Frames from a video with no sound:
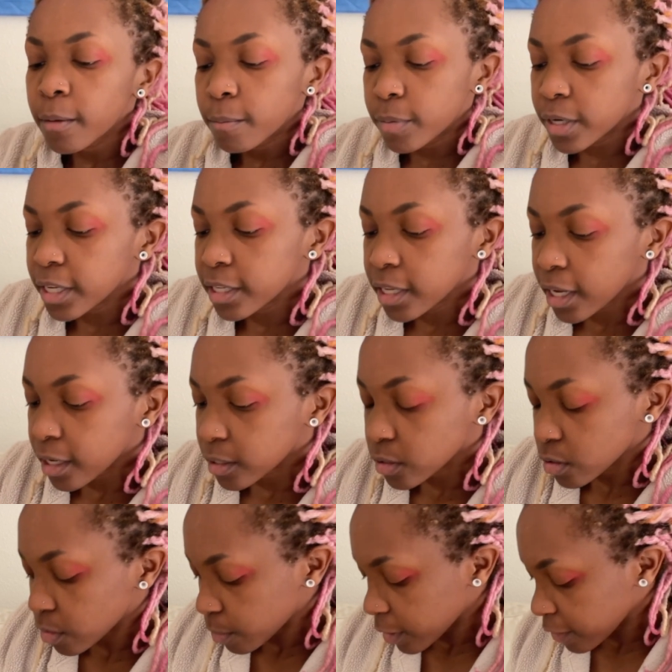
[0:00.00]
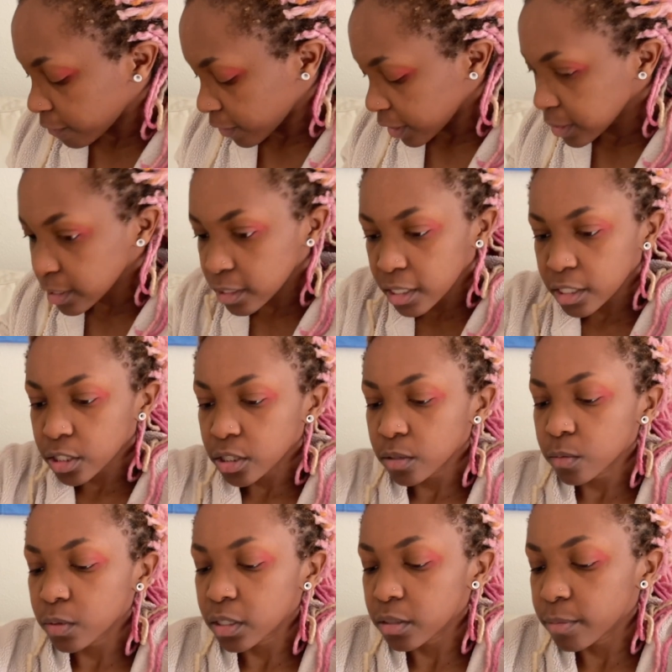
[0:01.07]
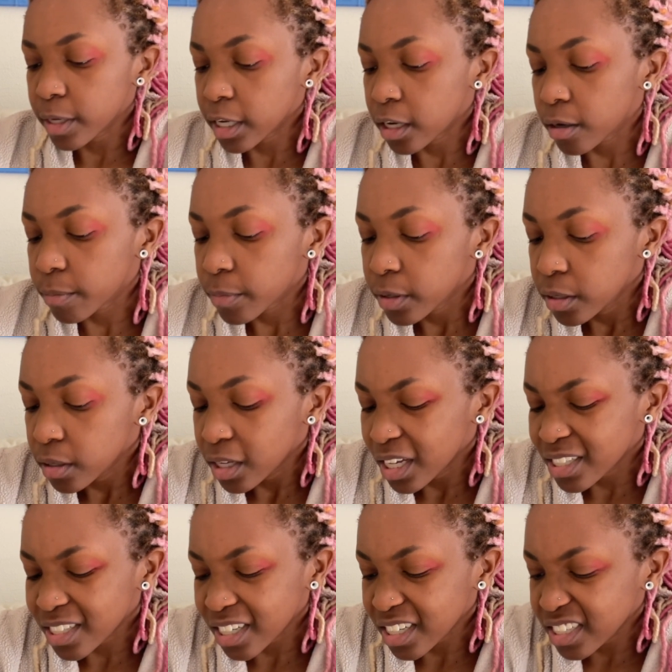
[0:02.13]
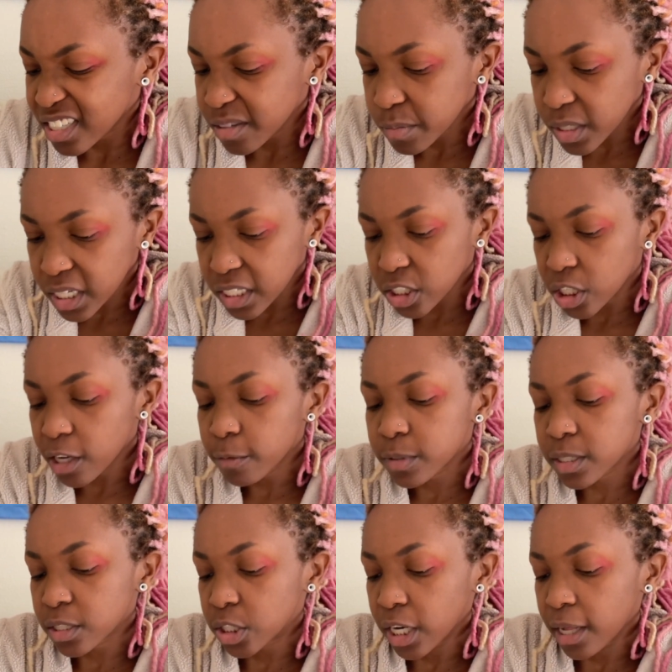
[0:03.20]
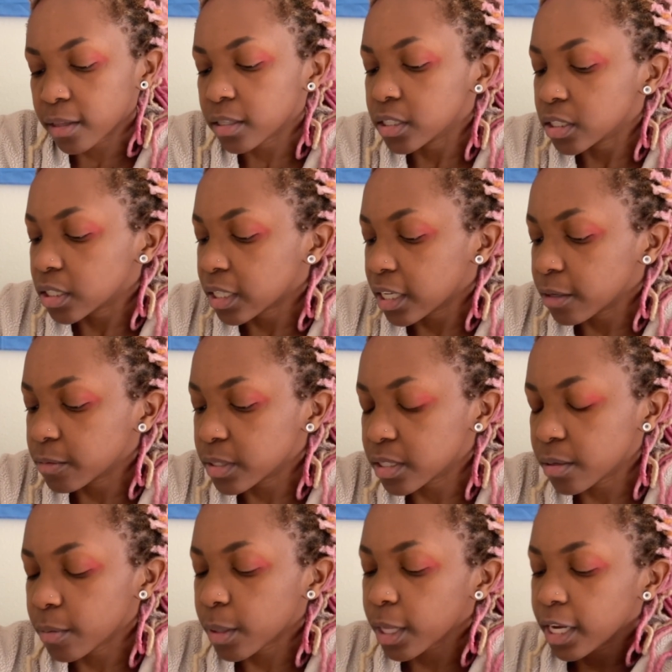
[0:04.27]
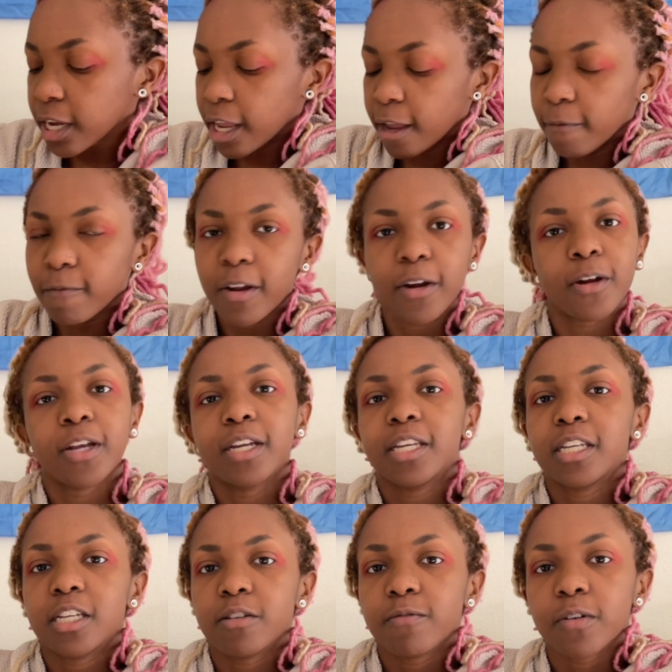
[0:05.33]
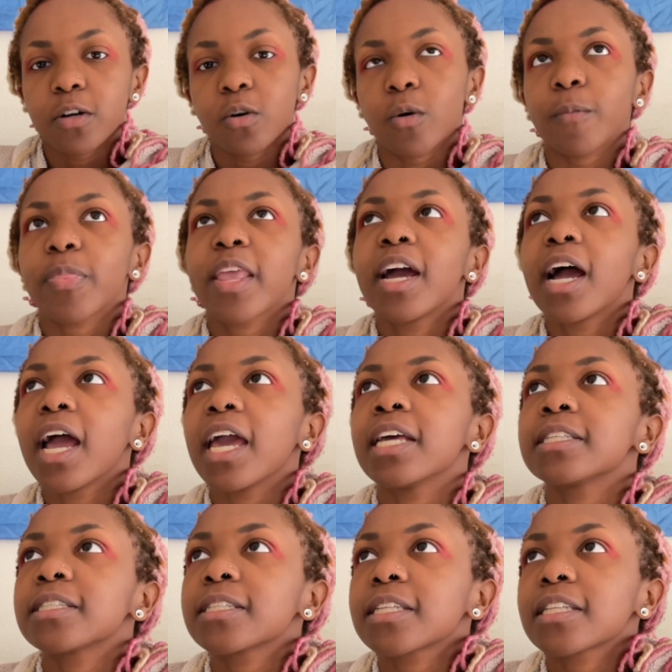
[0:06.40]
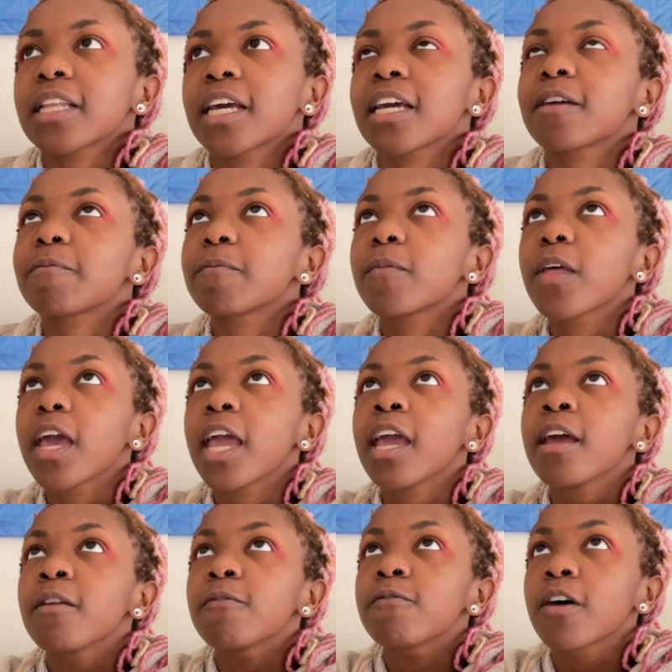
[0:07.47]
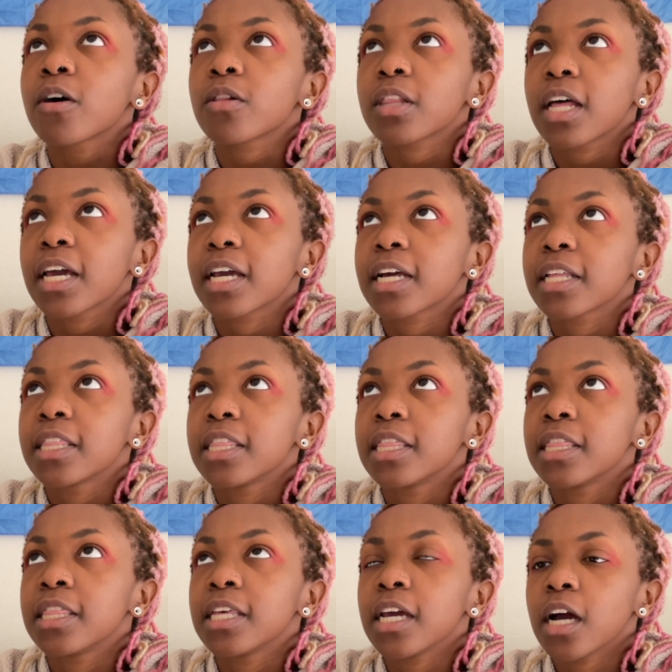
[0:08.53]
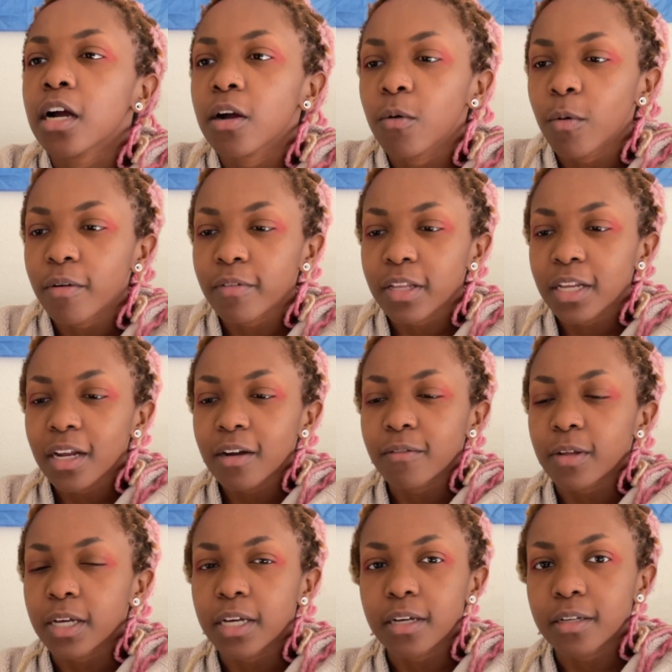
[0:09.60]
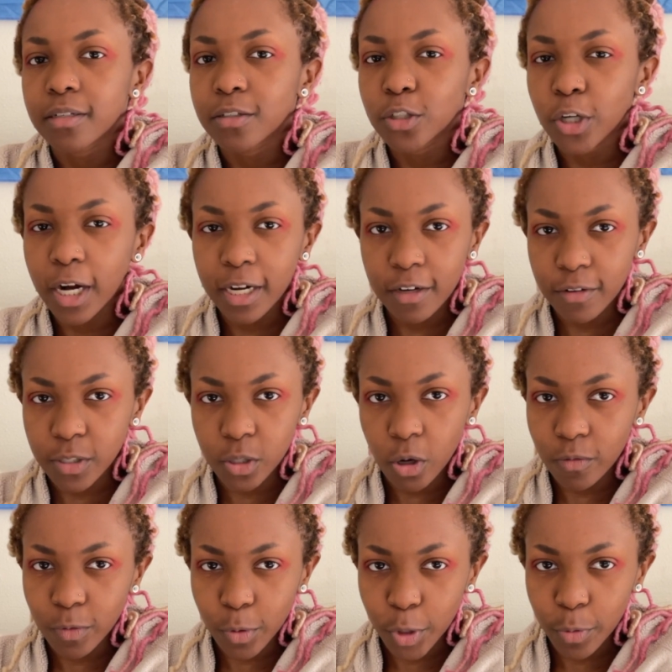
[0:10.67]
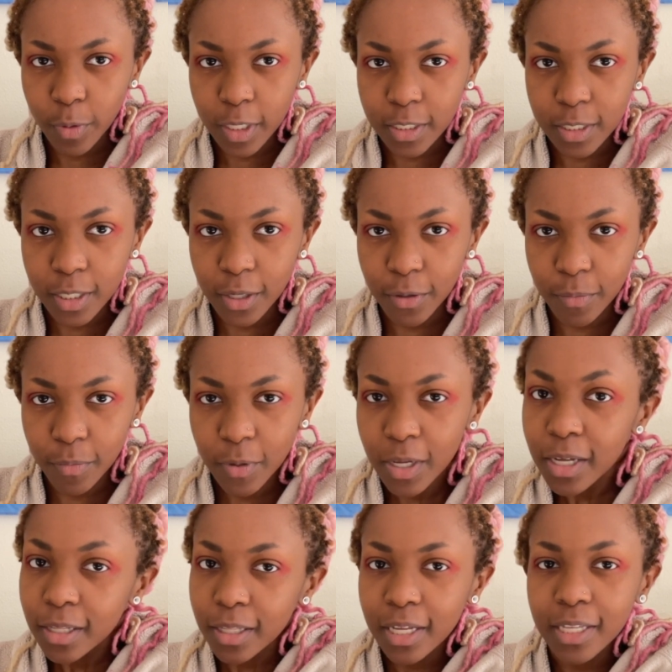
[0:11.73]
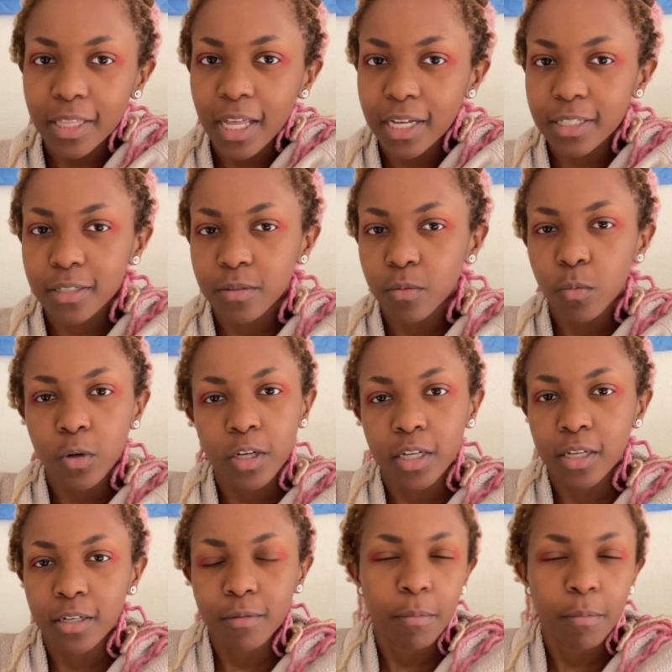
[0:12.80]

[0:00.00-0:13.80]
But yeah, so my fascination with makeup is like, it seems like it was a challenge. Like it was so, like a very difficult, it's like, it felt like the equivalent of like trying to solve a Rubik's Cube. Like that's what